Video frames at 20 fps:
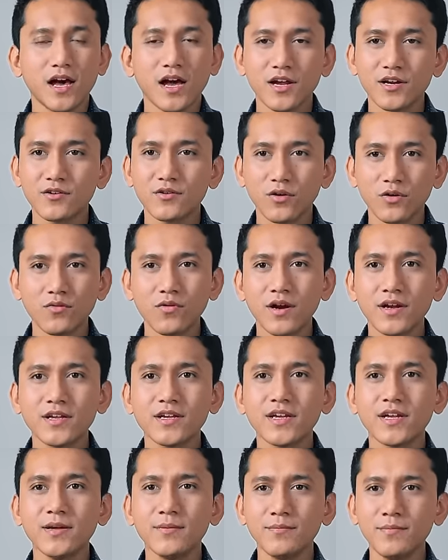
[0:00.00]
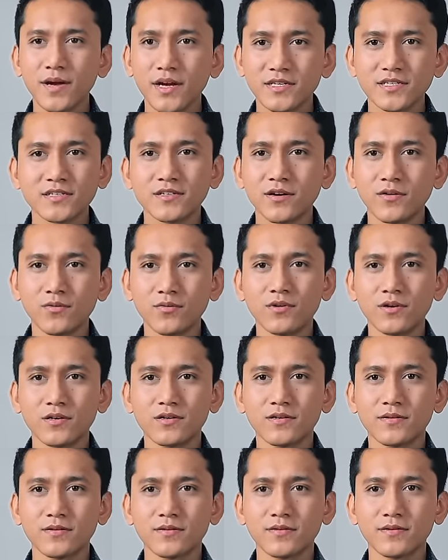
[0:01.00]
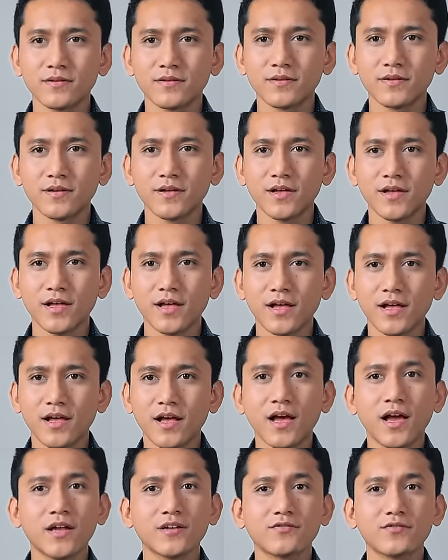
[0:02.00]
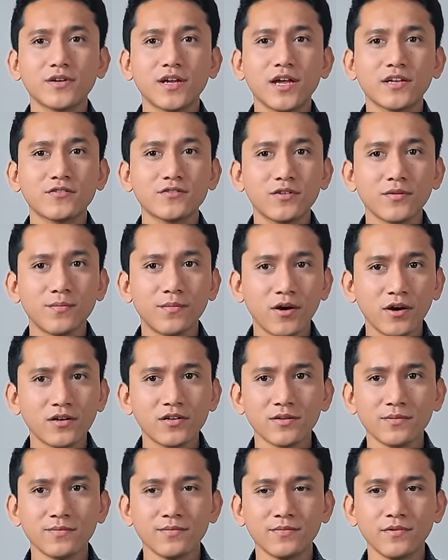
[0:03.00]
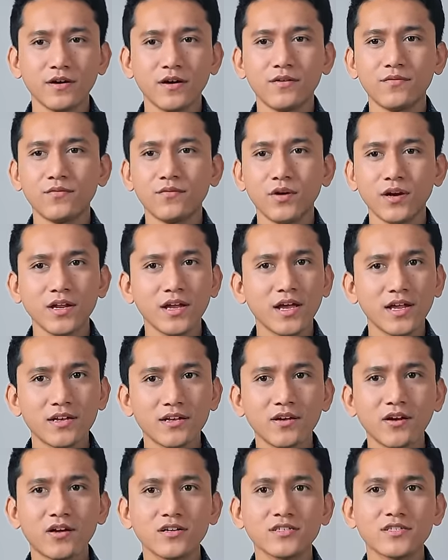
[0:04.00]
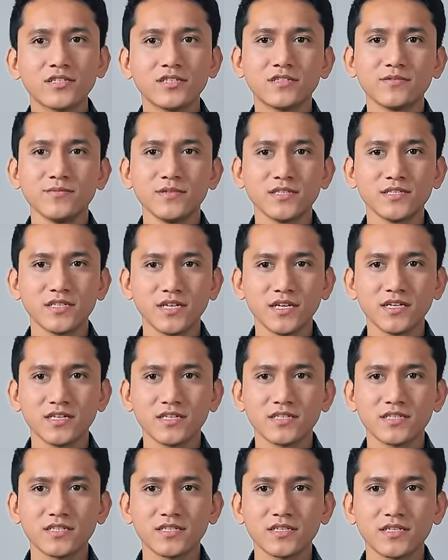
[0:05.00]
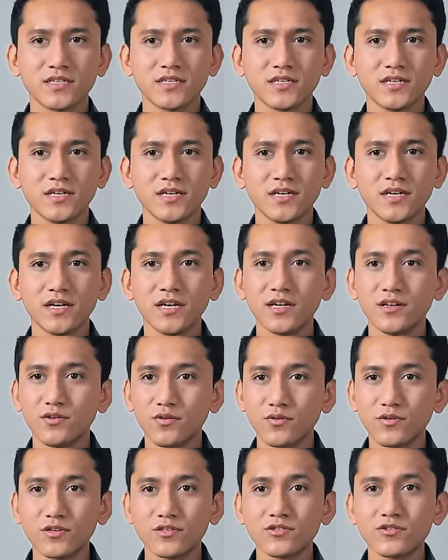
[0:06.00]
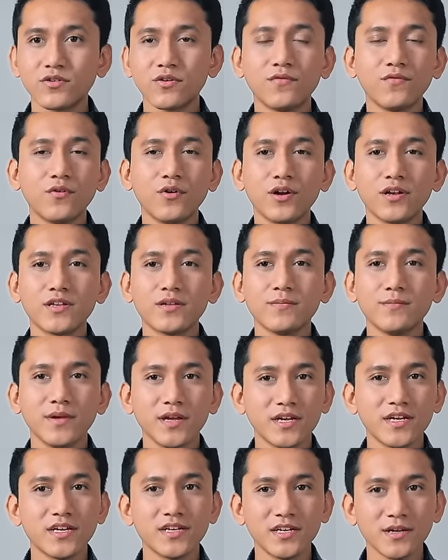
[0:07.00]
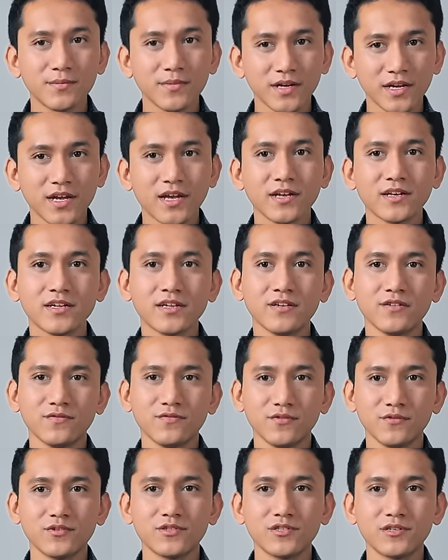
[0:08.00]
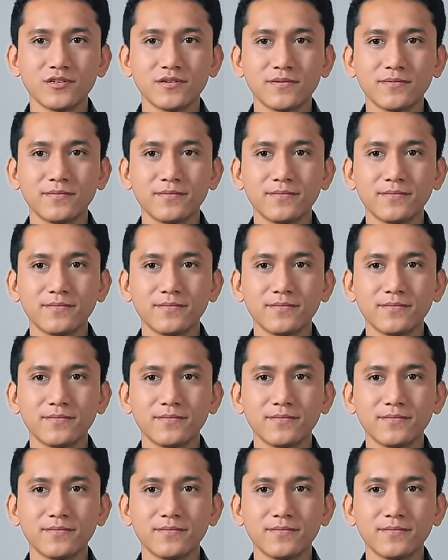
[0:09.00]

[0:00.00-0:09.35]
I had already impacted our work. I had to get to the bottom of what had caused these mistakes in order to avoid making them again in the future.